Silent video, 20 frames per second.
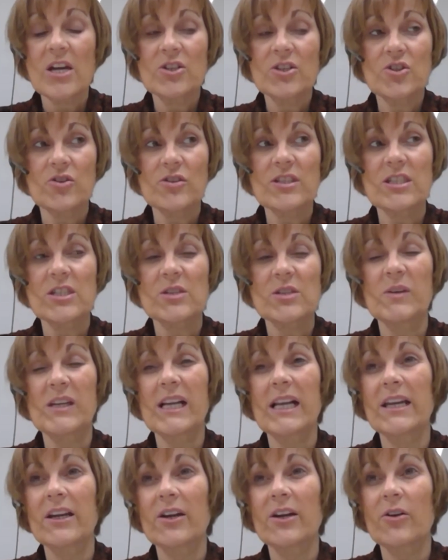Just to be
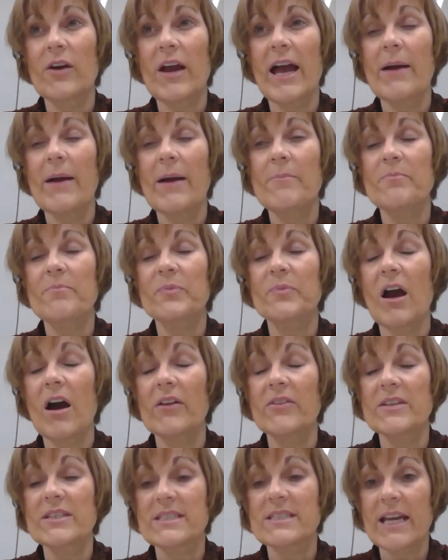clear,
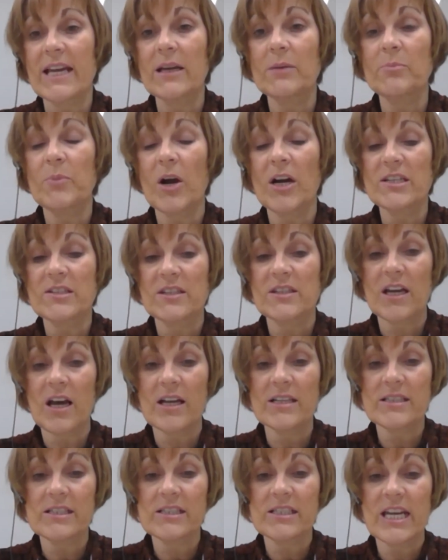on the second part of the
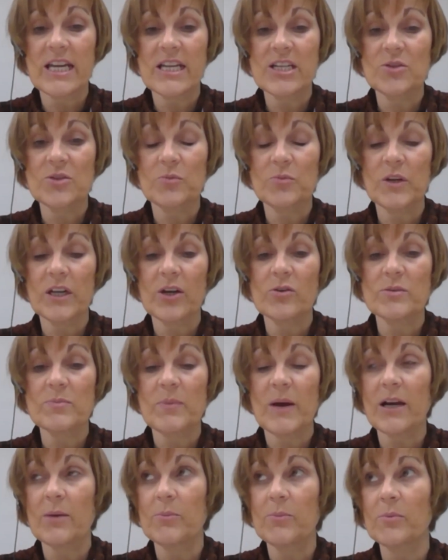consultation, when it goes
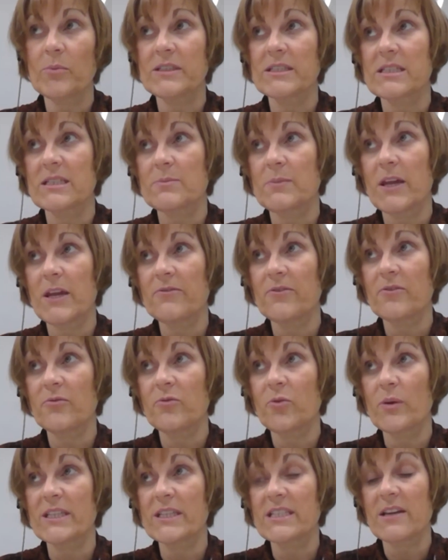back on public display for
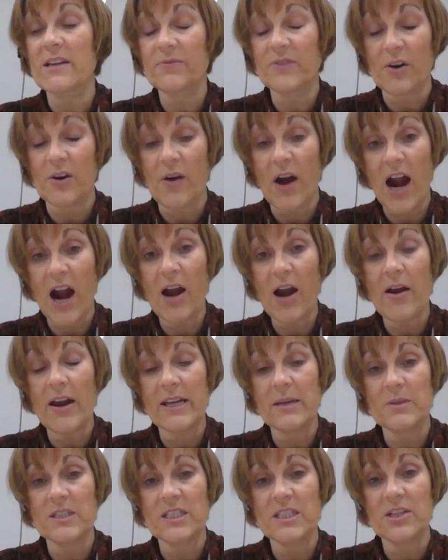4 weeks, if there are
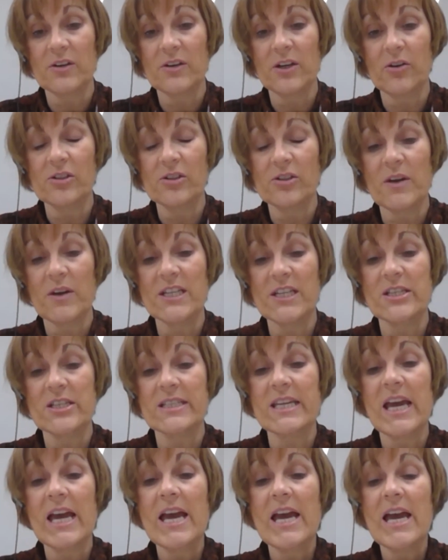any material
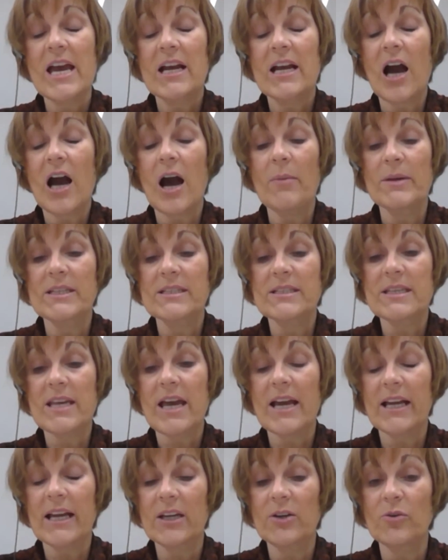alterations, comments
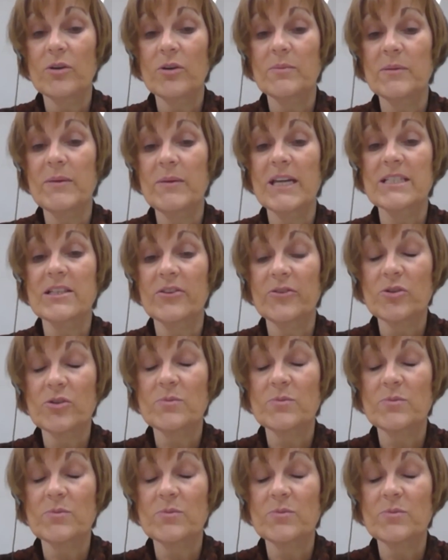can only be made on those